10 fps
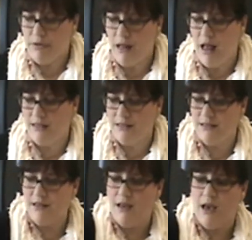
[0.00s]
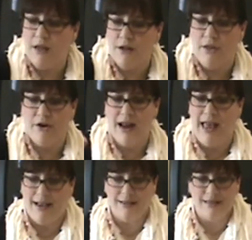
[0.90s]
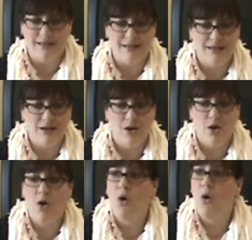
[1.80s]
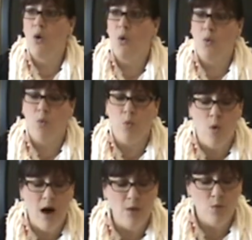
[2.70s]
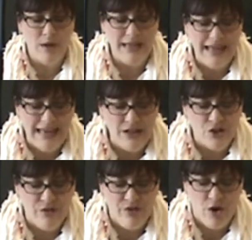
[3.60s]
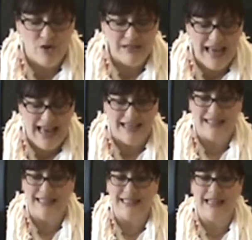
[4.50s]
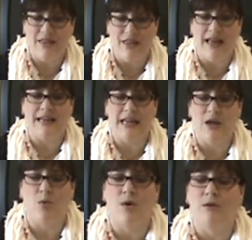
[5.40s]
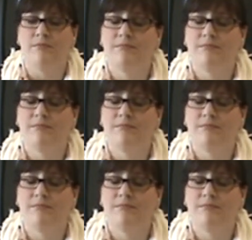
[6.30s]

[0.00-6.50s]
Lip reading: plus another x. What would each of those x's then equal?